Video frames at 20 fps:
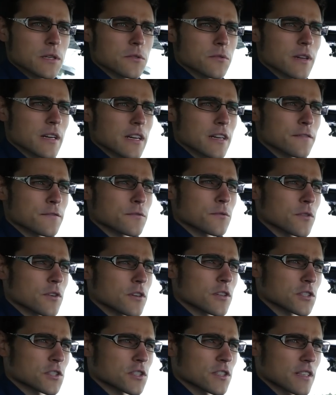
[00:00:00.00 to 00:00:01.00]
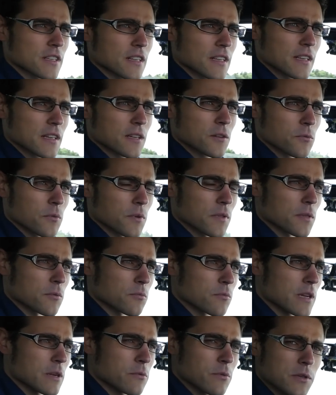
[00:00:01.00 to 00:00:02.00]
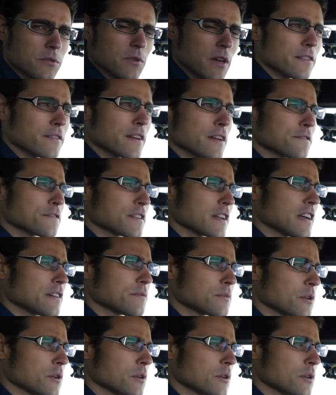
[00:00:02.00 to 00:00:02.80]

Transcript: drive version with the rear-wheel drive F-Type,